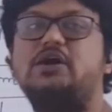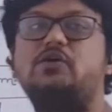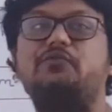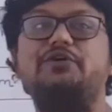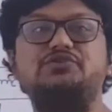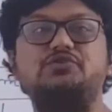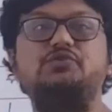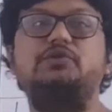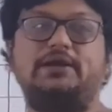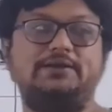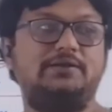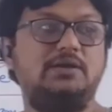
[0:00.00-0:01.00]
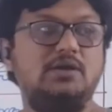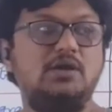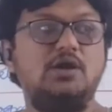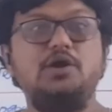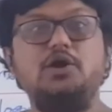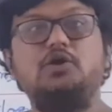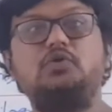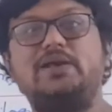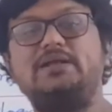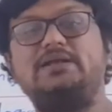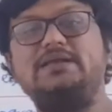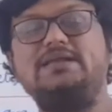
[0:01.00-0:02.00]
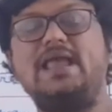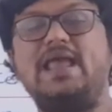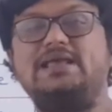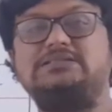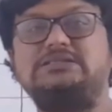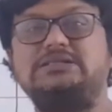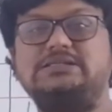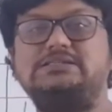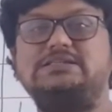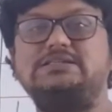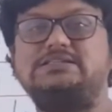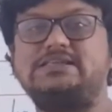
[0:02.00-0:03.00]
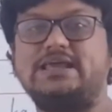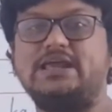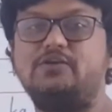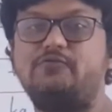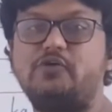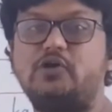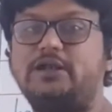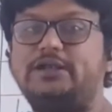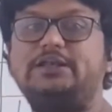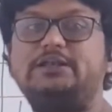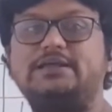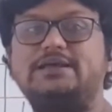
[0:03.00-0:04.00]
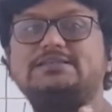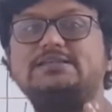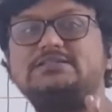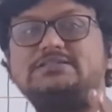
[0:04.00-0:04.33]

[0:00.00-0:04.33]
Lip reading: we should write. 20 sec second, if you are writing that is